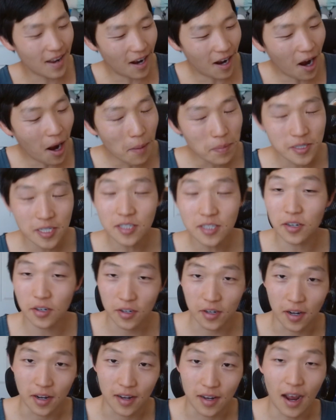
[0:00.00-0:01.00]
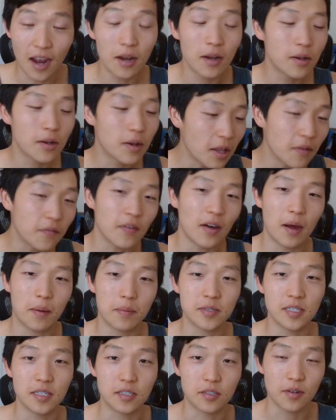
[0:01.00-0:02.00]
options are good. I love
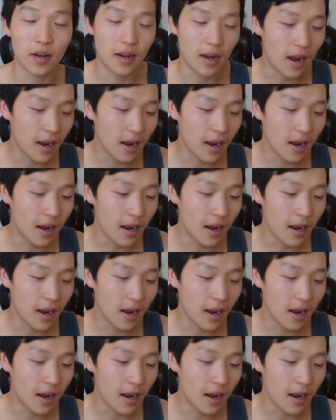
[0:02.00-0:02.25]
options, right?